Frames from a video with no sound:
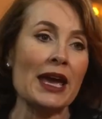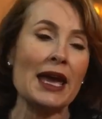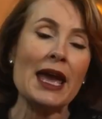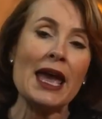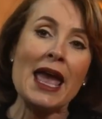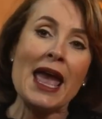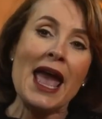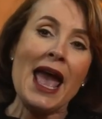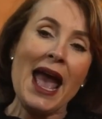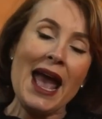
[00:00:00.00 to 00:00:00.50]
Okay.
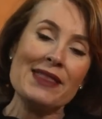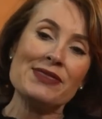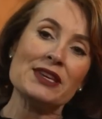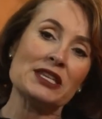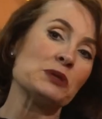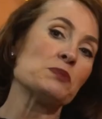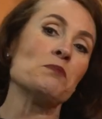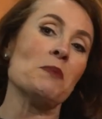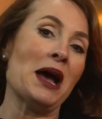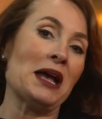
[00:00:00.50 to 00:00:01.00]
And
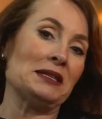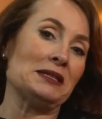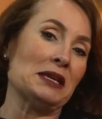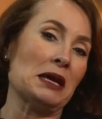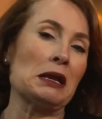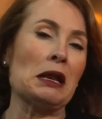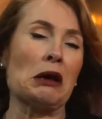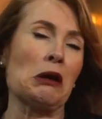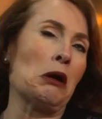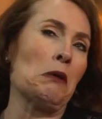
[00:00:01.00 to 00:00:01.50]
this might
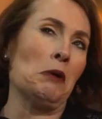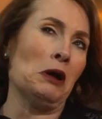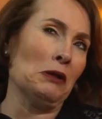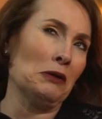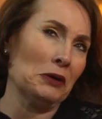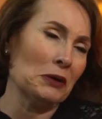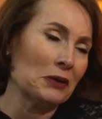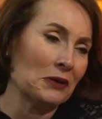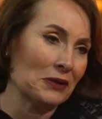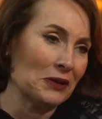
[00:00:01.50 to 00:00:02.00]
sound like, oh,
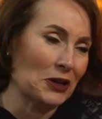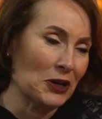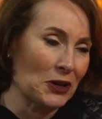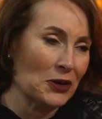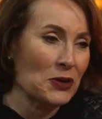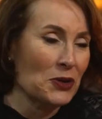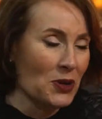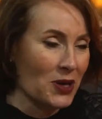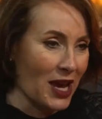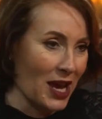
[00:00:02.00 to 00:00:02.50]
well, you
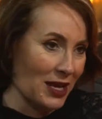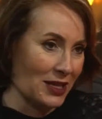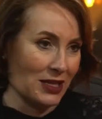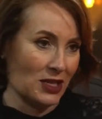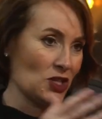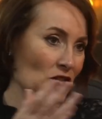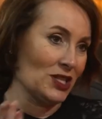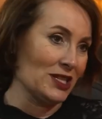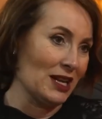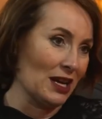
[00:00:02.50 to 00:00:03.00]
know, who
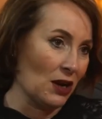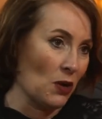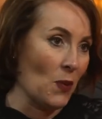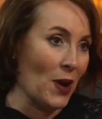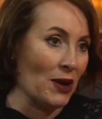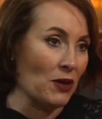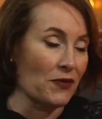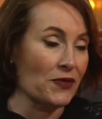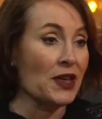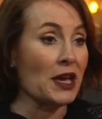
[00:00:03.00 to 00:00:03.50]
cares? It's just like a
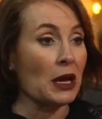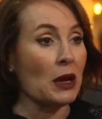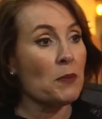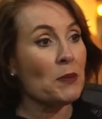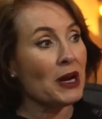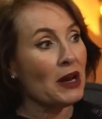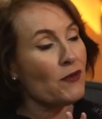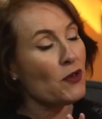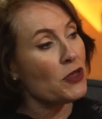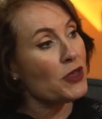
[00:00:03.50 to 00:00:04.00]
one-off thing.
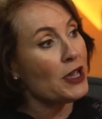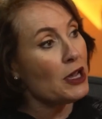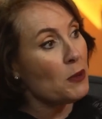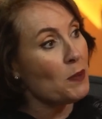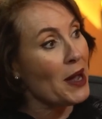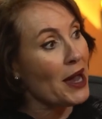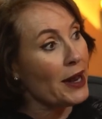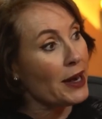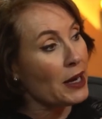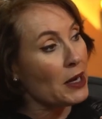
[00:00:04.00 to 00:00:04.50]
But if you think
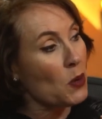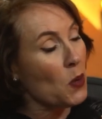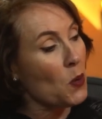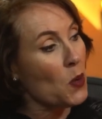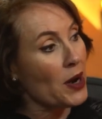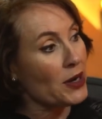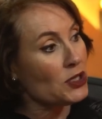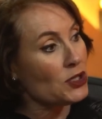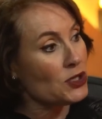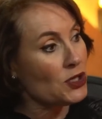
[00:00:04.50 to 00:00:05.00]
about it,
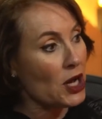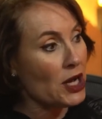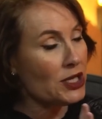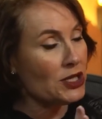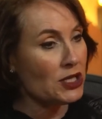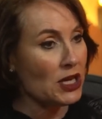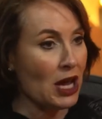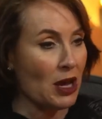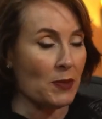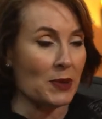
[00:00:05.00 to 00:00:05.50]
what
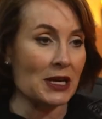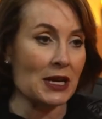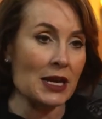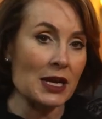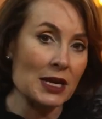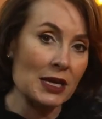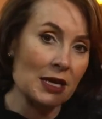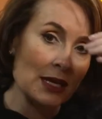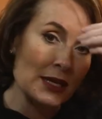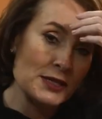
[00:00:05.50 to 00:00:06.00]
starts to happen
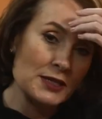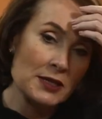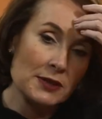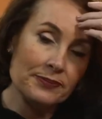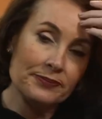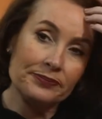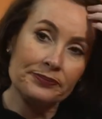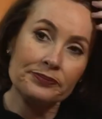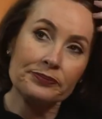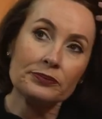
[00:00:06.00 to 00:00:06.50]
is